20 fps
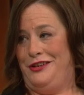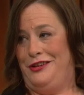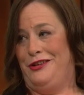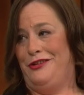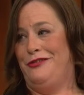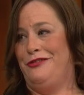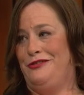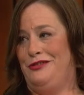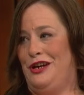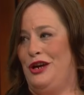
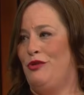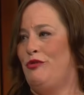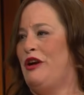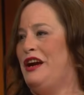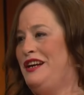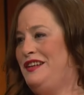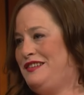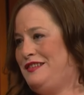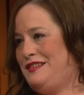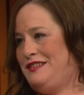know,
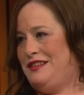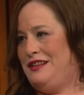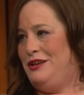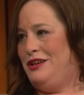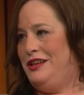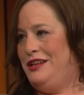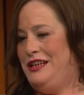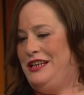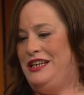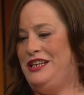erase
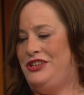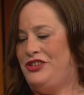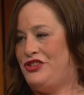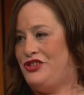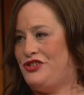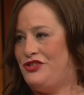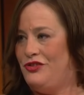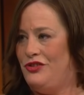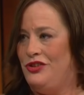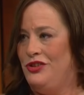
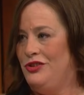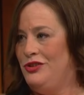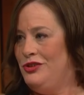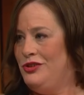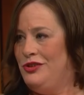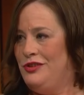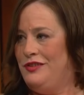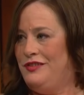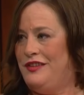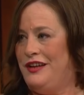each
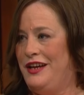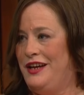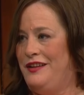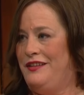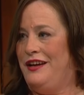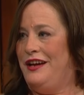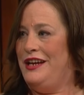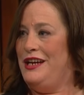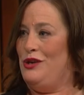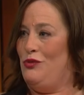thing
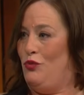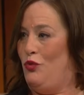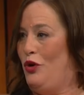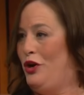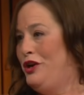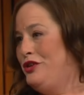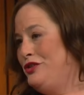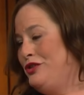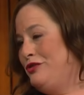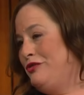that he
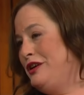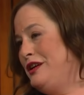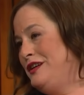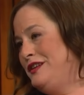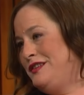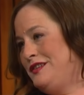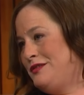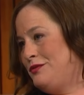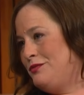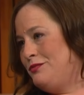wanted to
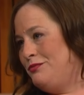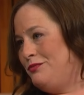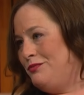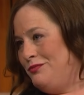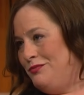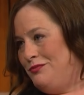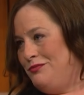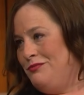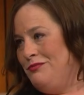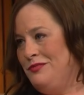erase.
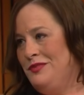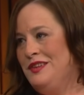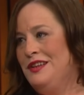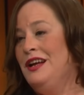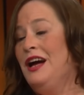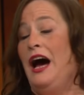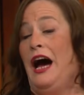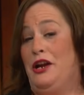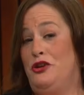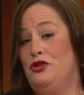
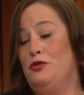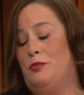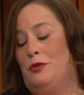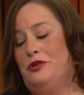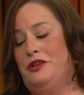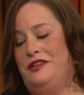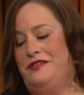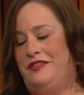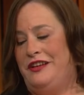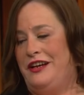I do believe